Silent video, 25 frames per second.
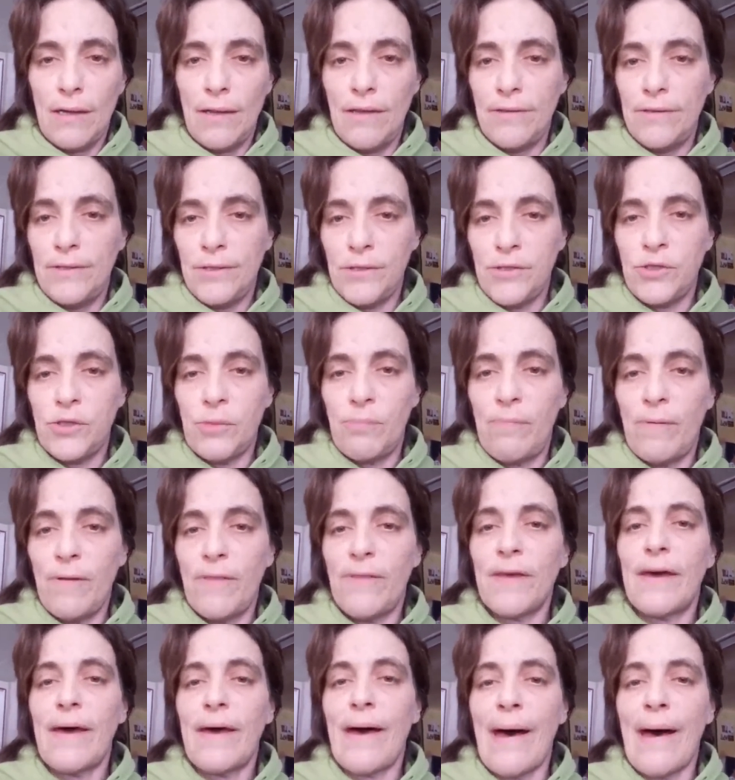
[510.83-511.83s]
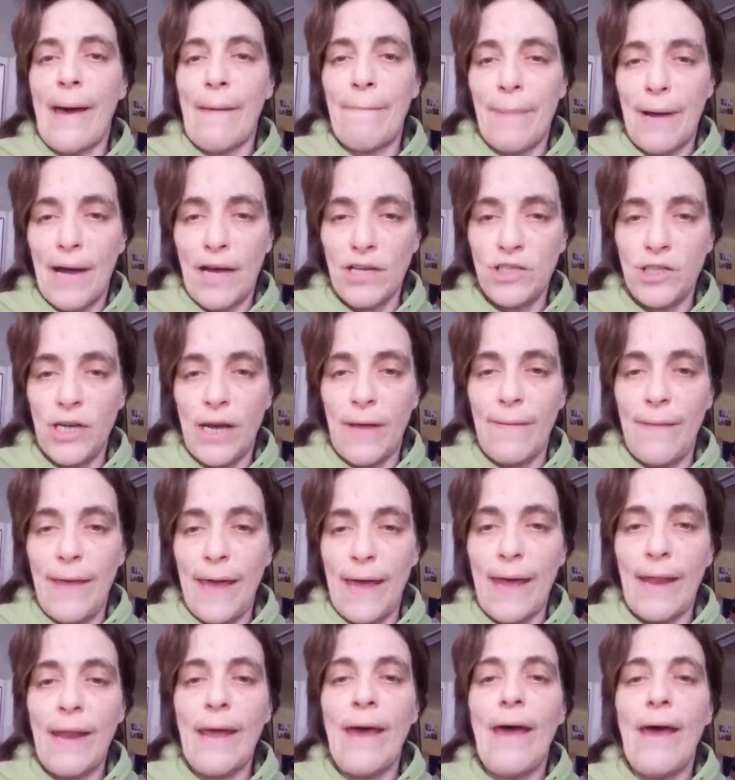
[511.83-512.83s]
just to put the kibosh on
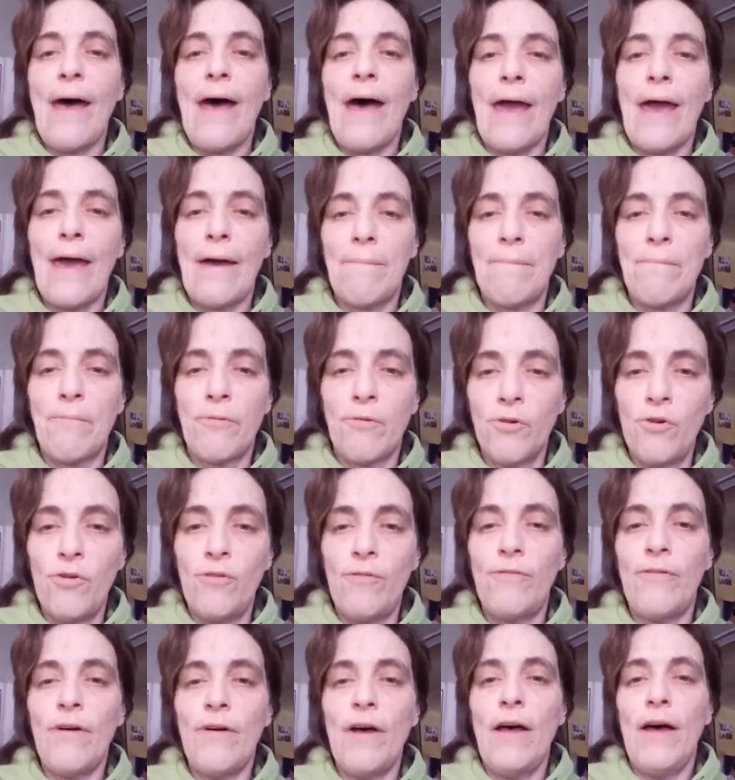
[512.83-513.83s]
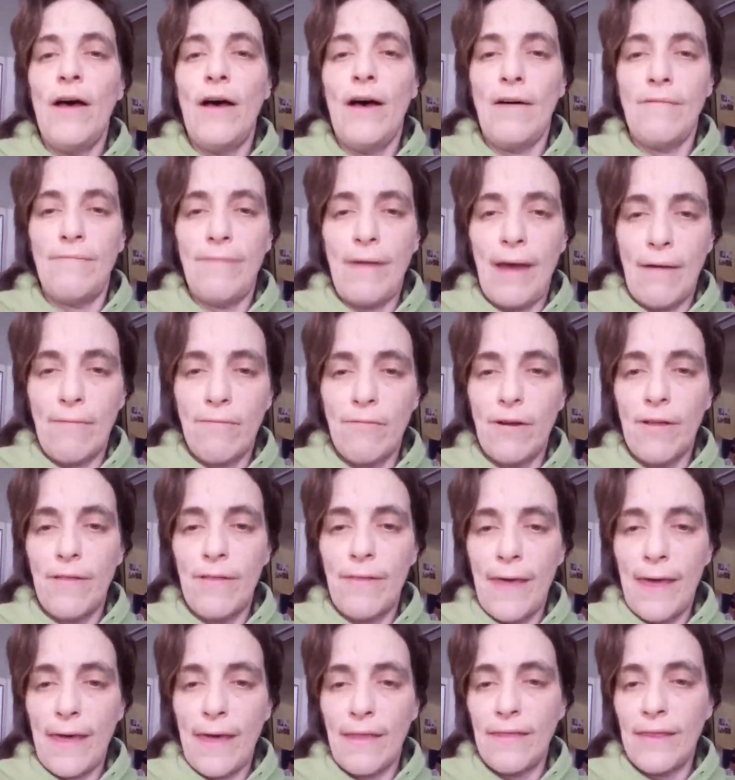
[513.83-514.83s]
that, I have proof of
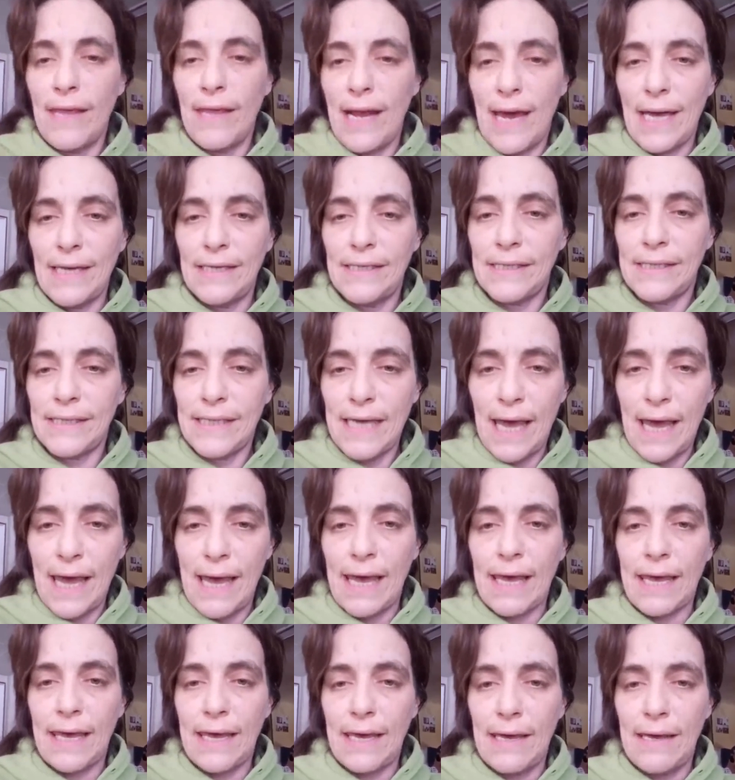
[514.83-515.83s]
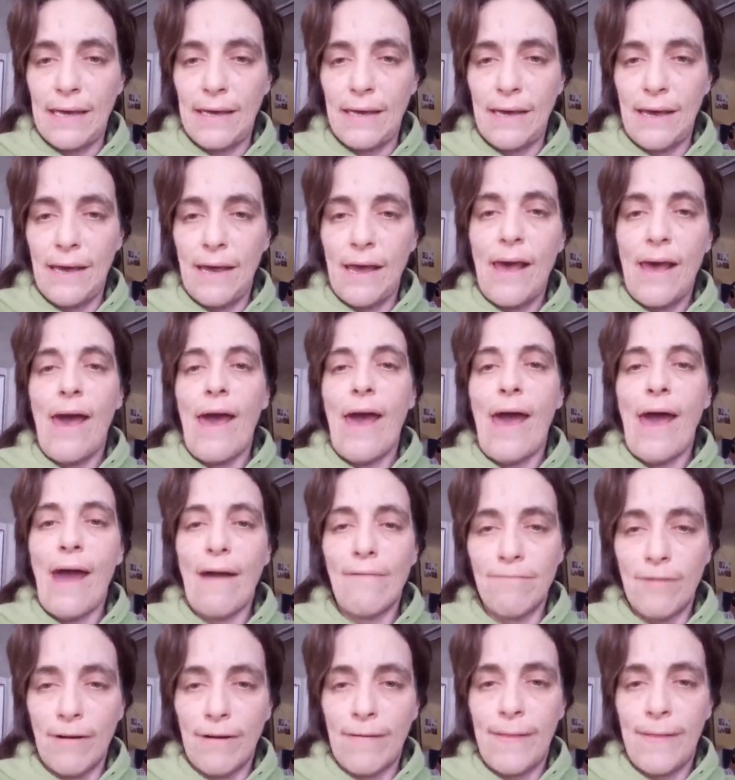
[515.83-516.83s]
everything that I say.
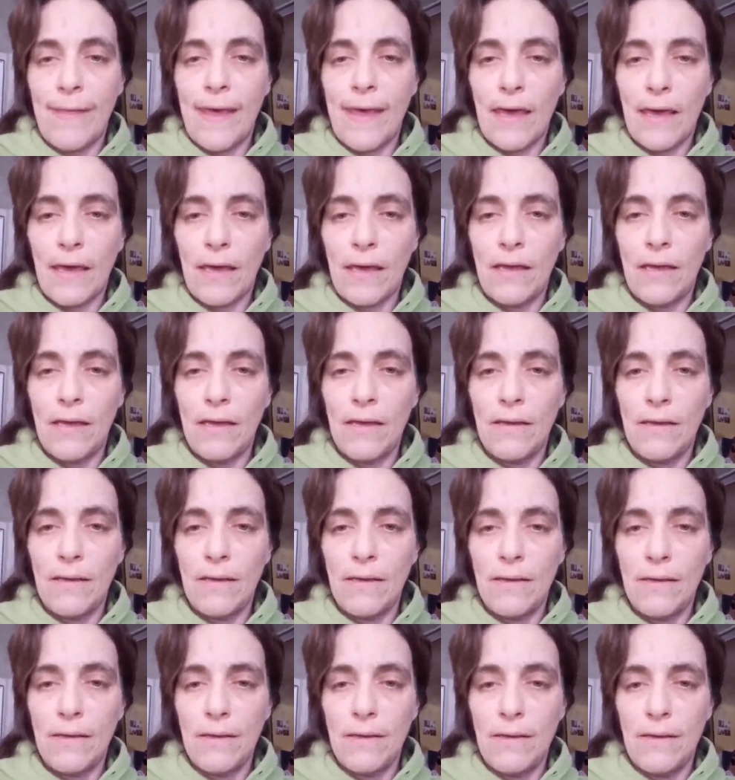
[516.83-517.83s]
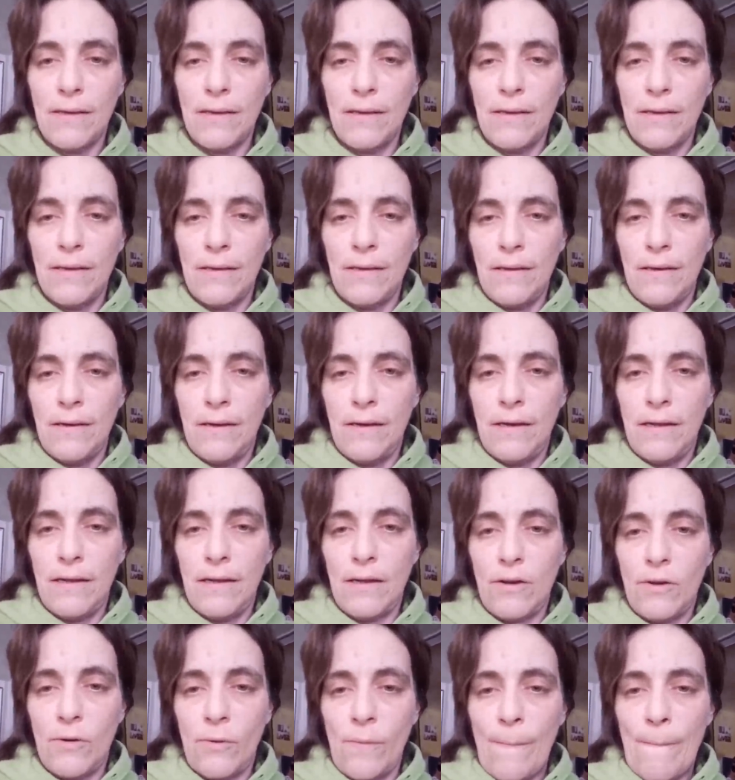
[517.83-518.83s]
Everything. You
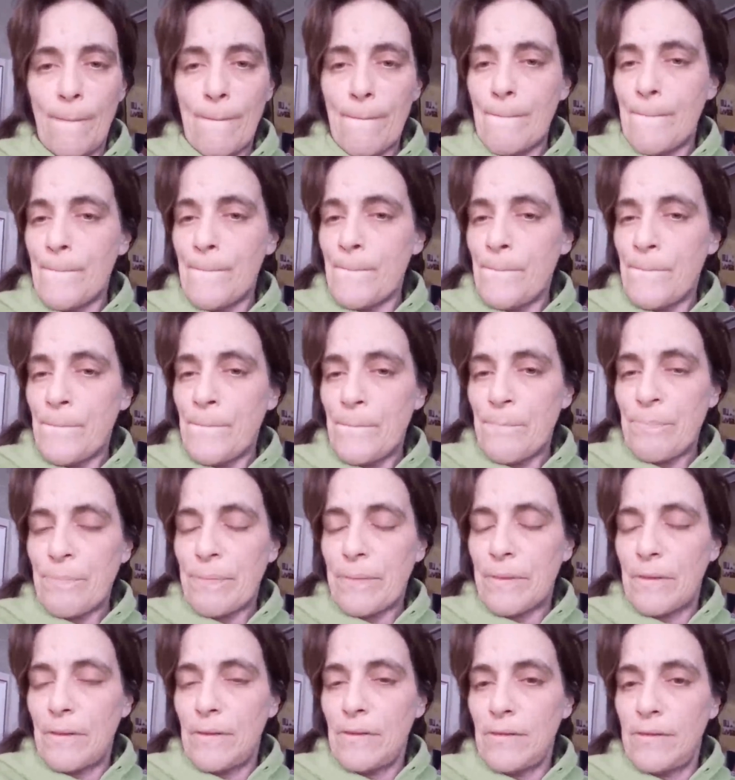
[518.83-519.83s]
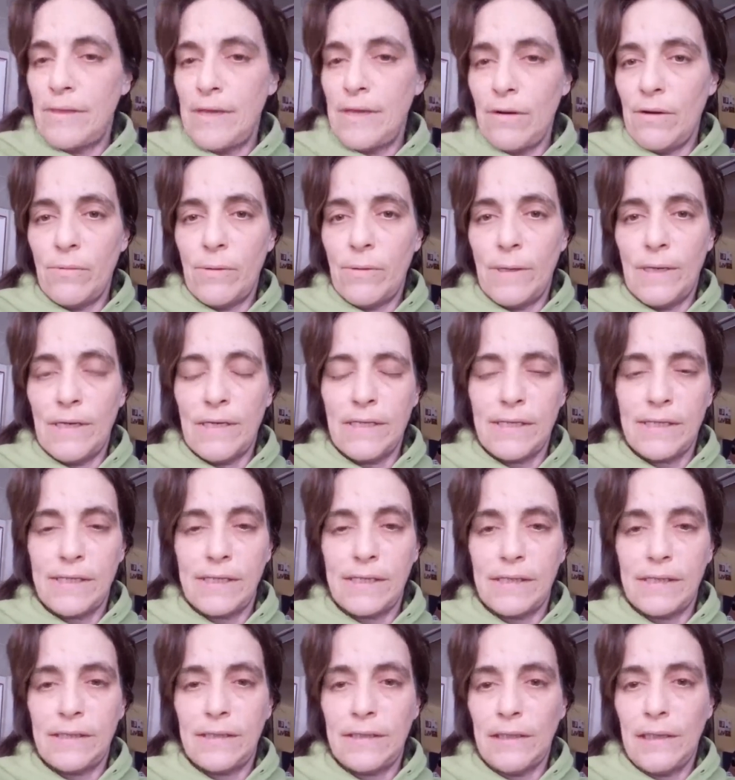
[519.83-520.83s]
know, there
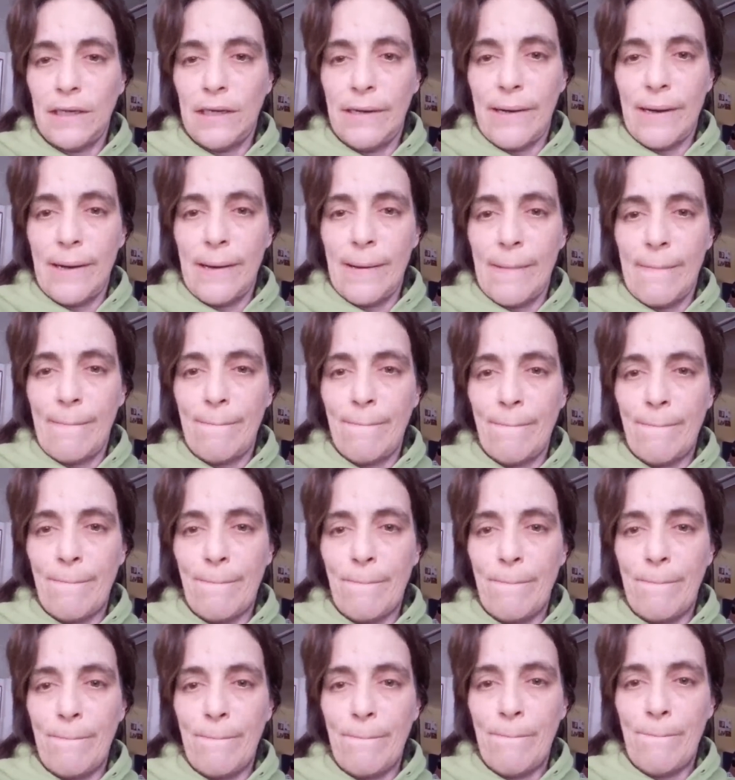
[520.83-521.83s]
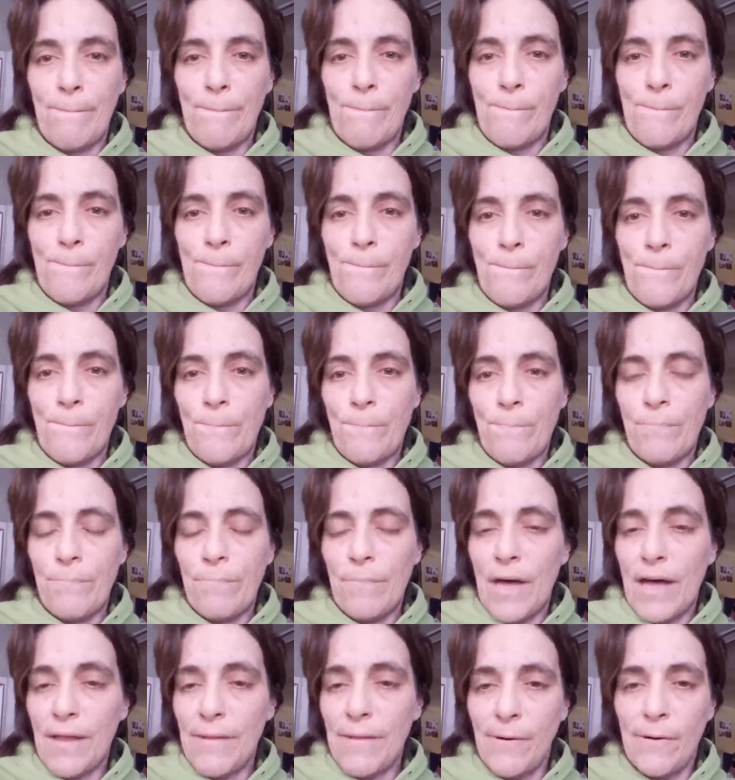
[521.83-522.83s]
was
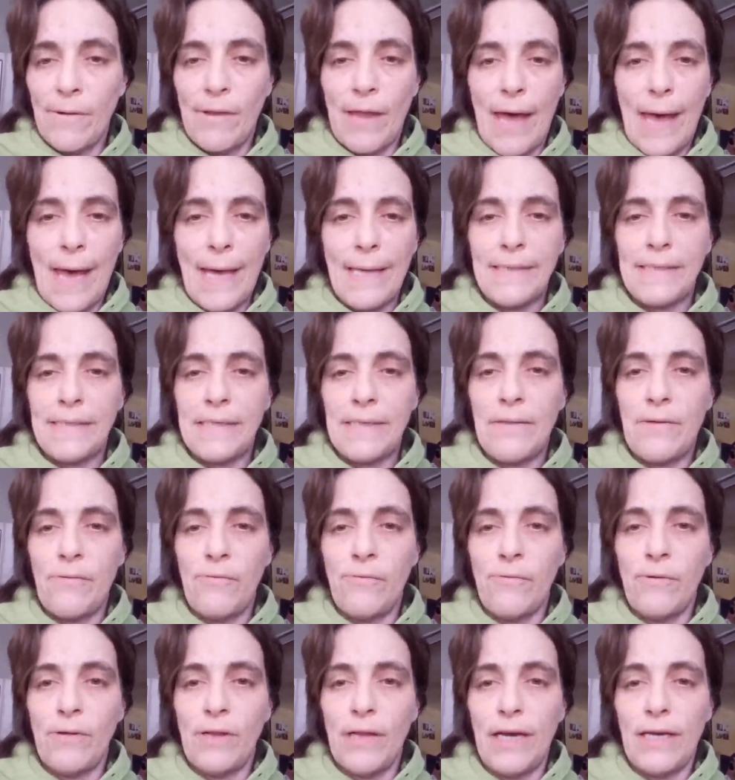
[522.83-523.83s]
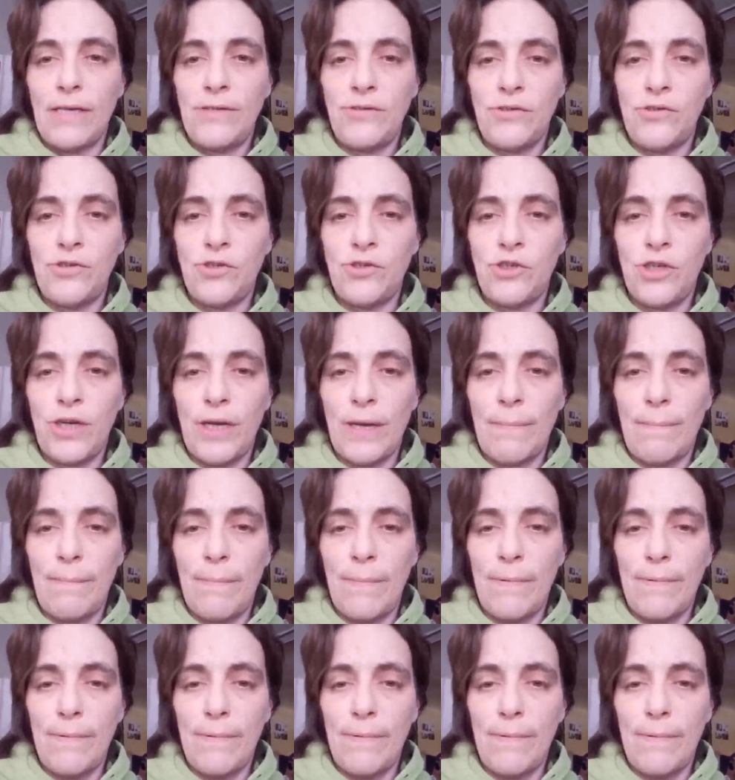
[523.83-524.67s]
other lies in the relationship.